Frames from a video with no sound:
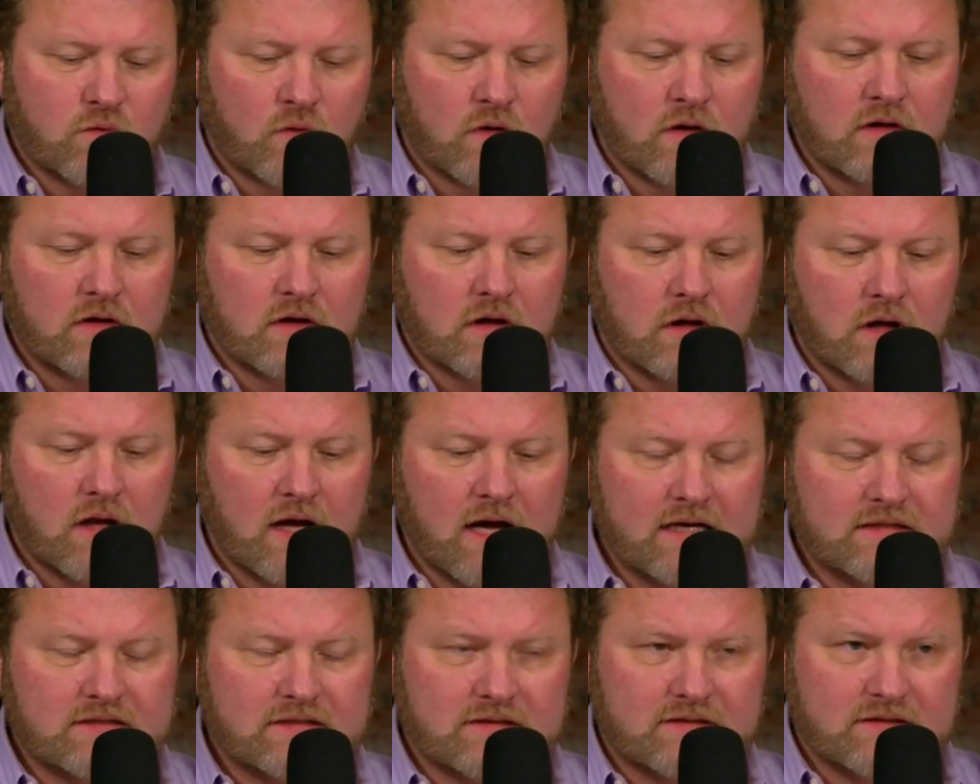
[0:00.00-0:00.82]
One of the
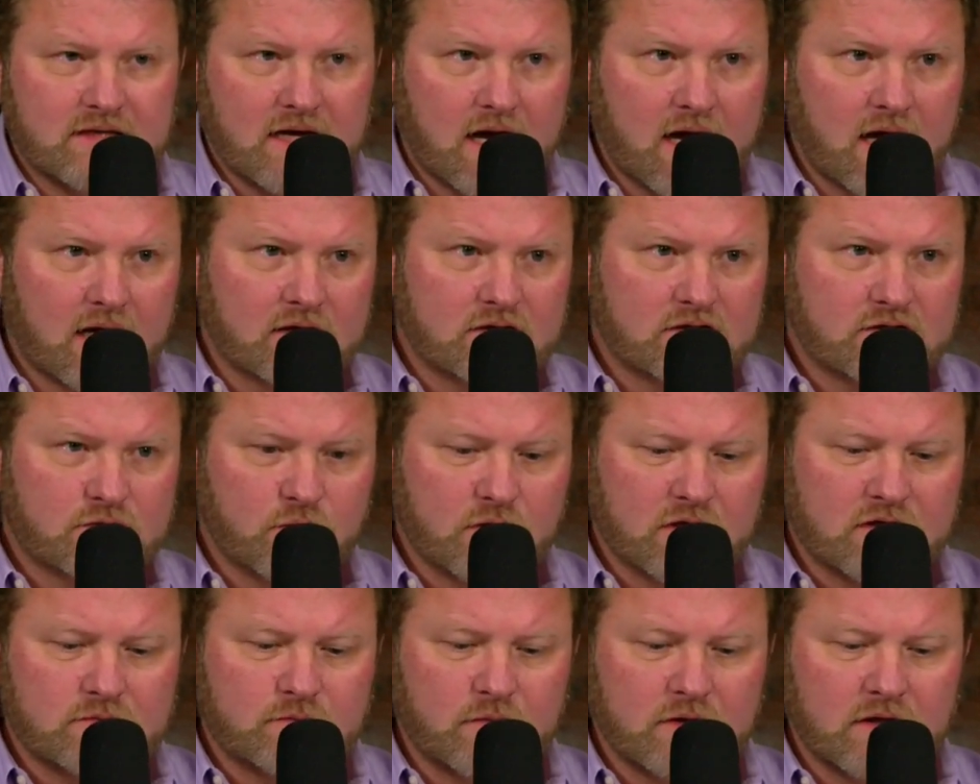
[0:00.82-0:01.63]
classes I had at
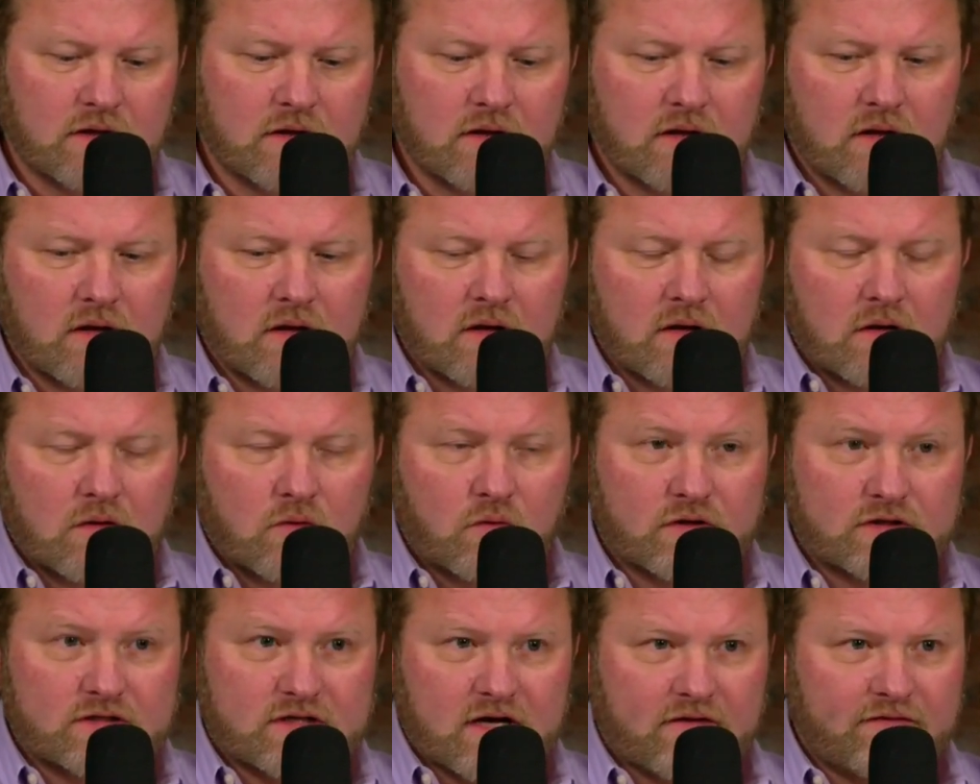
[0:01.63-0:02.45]
Swigsby,
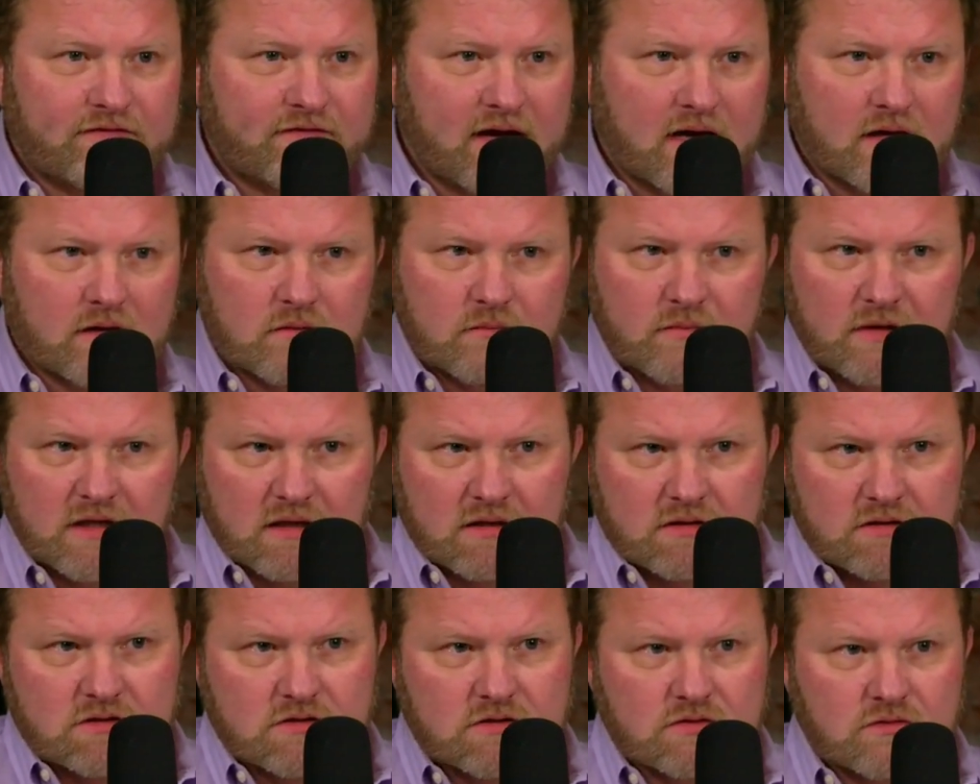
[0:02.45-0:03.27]
which I found to be
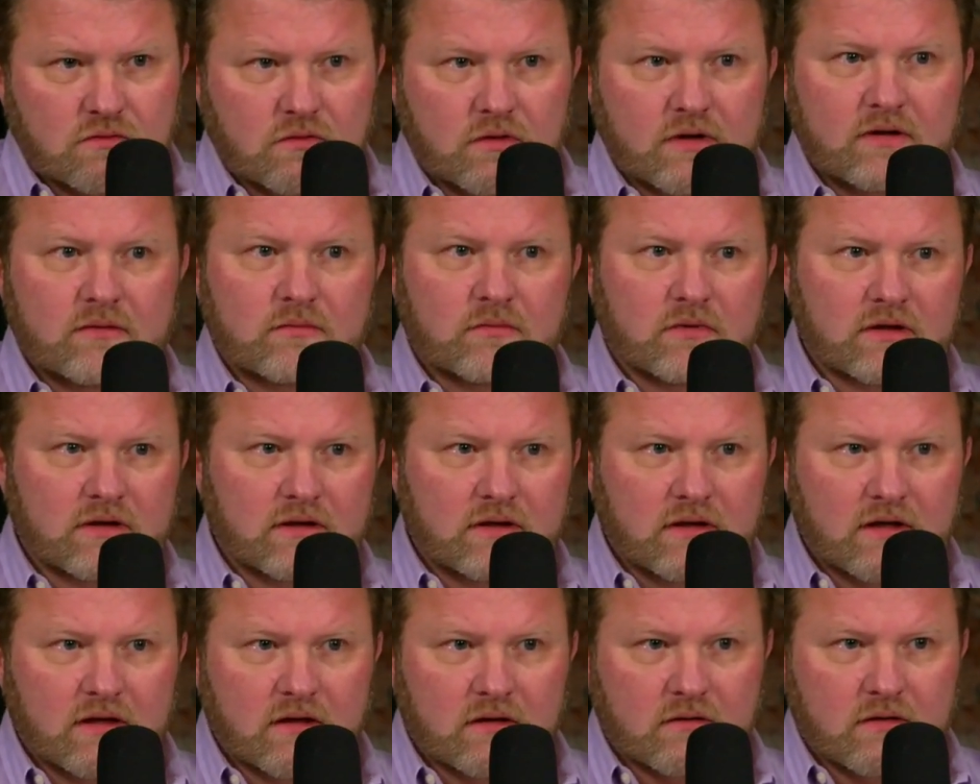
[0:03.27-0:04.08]

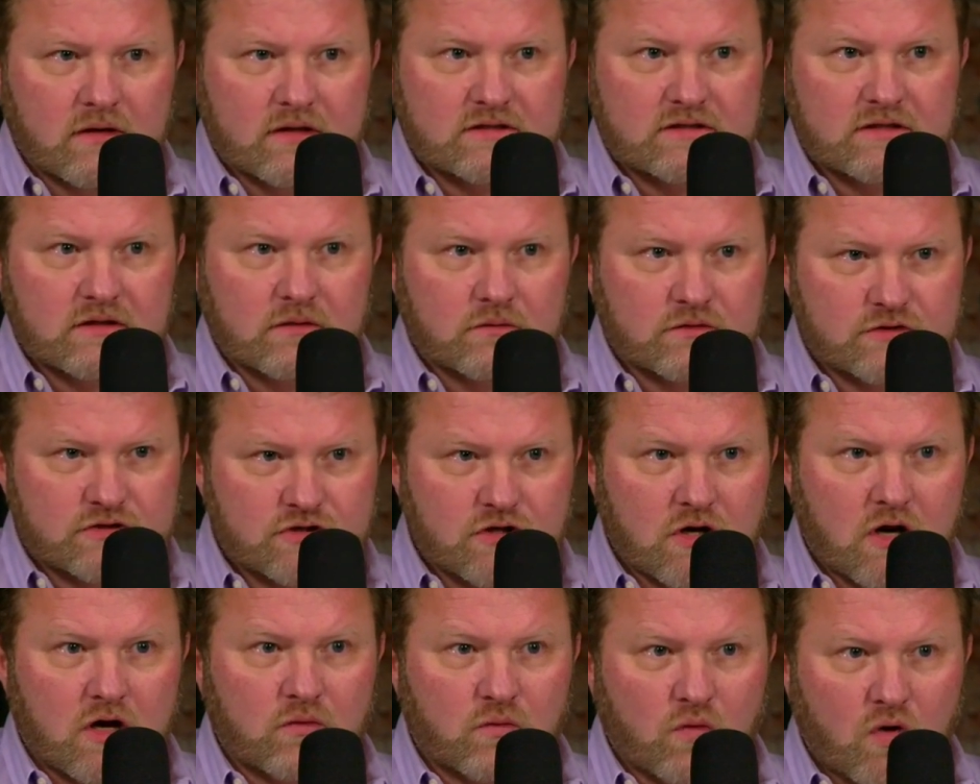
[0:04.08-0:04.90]
extremely interesting, was
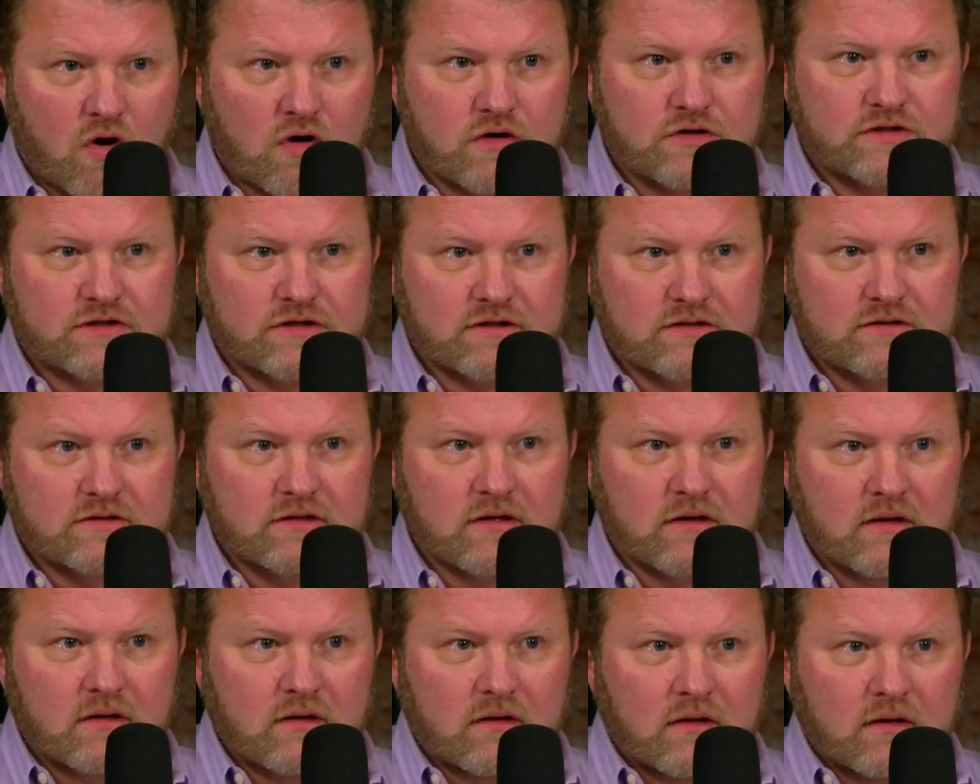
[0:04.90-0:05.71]
John
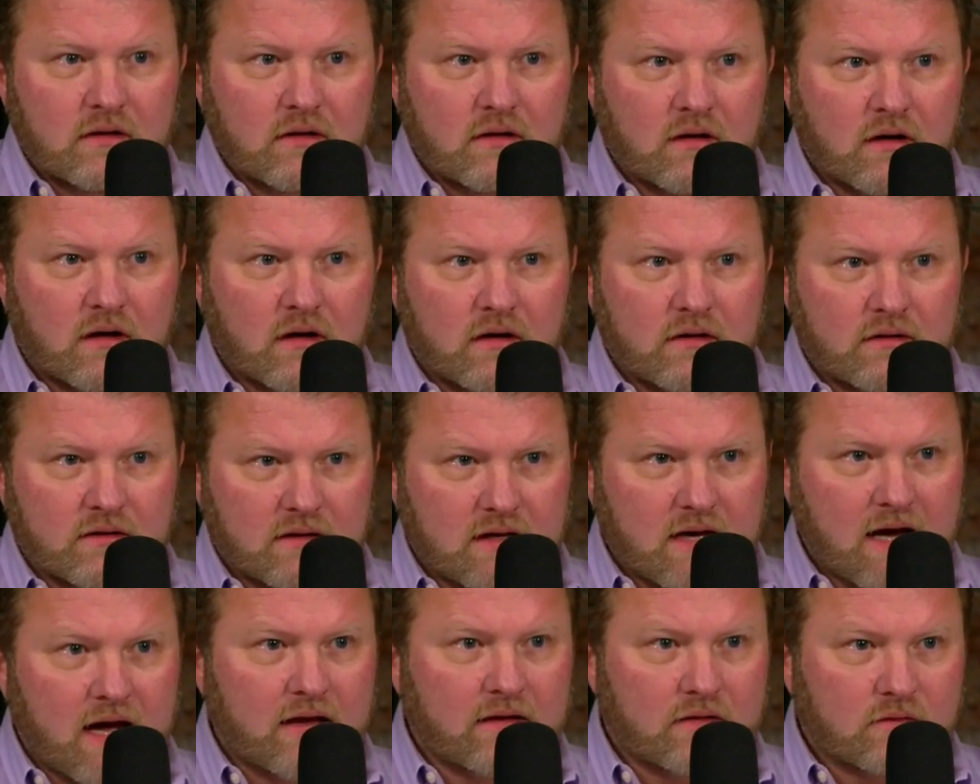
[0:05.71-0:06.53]
Walsh's, the
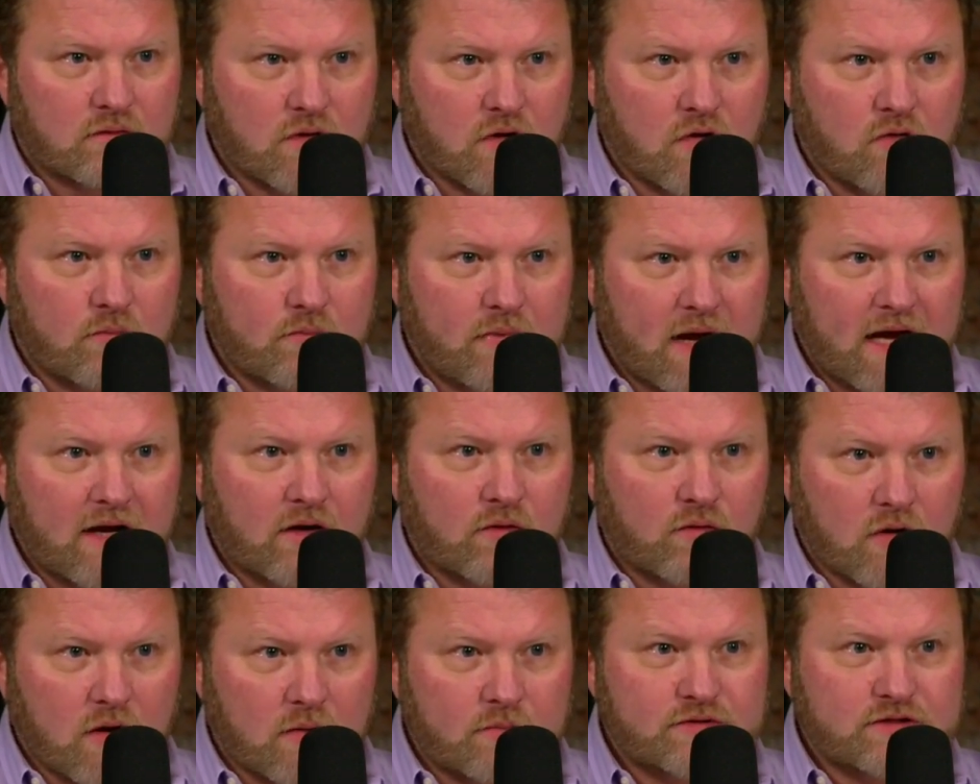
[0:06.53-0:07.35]
guy that wrote
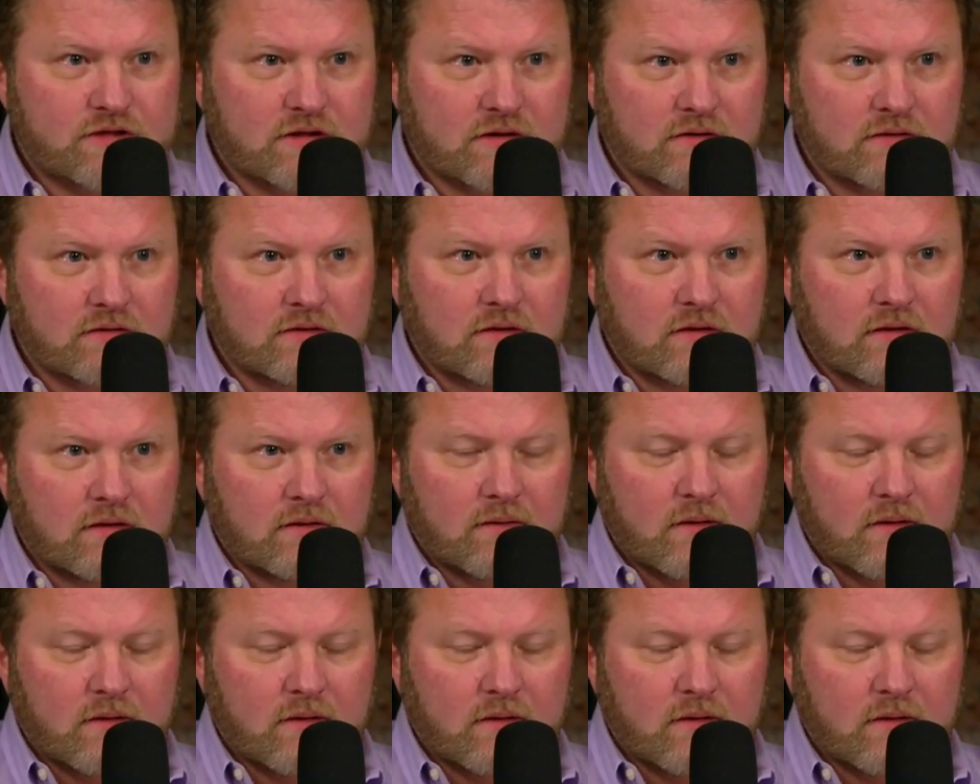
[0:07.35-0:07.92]
Bankruption. Mm-hmm.